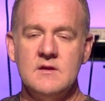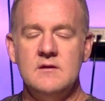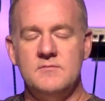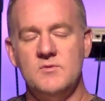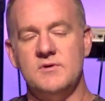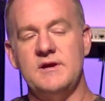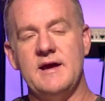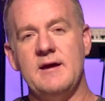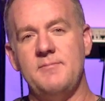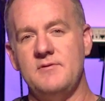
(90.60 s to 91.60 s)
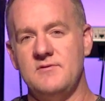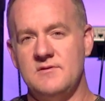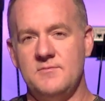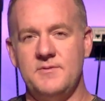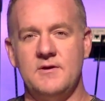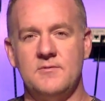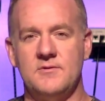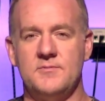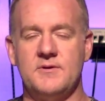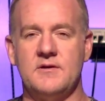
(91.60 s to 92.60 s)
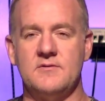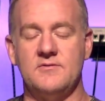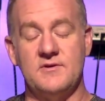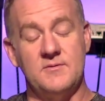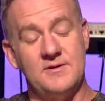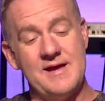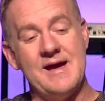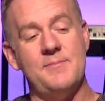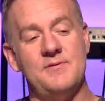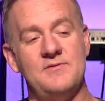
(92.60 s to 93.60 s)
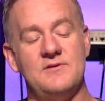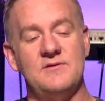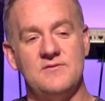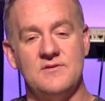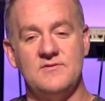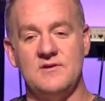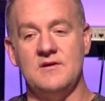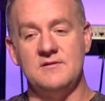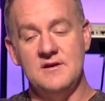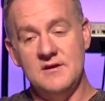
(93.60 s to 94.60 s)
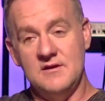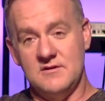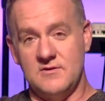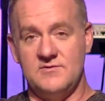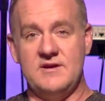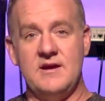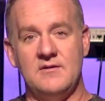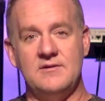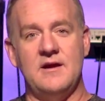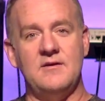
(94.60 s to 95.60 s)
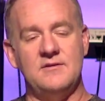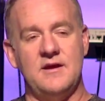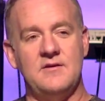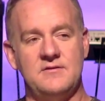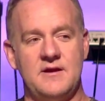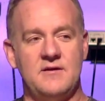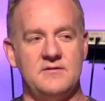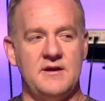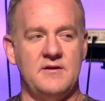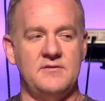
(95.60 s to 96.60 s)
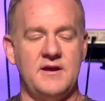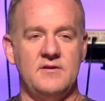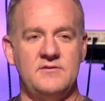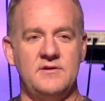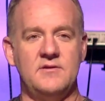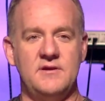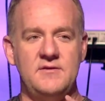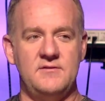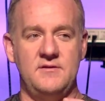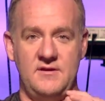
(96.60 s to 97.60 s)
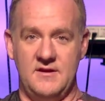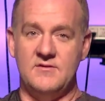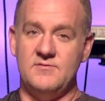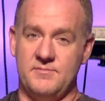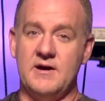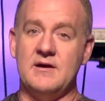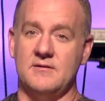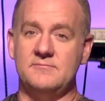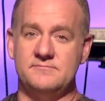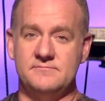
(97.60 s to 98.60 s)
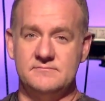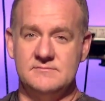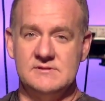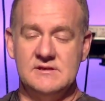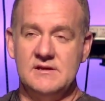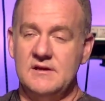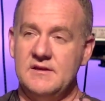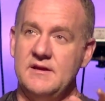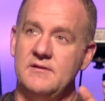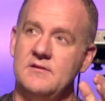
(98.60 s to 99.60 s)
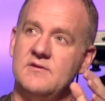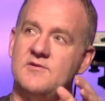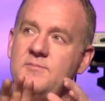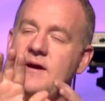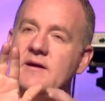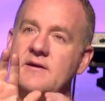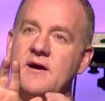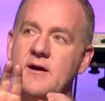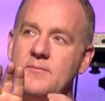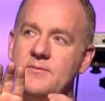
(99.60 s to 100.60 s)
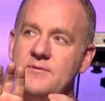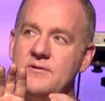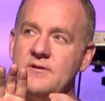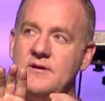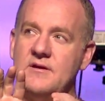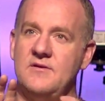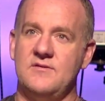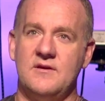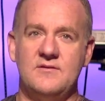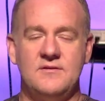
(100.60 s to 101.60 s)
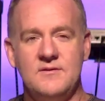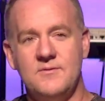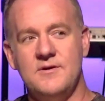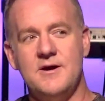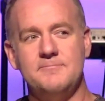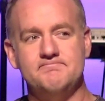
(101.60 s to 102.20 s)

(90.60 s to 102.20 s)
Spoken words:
But what happens in the parable of the prodigal son? What happens is the son goes down, till he hits bottom. And he looks back up and he says, you know what?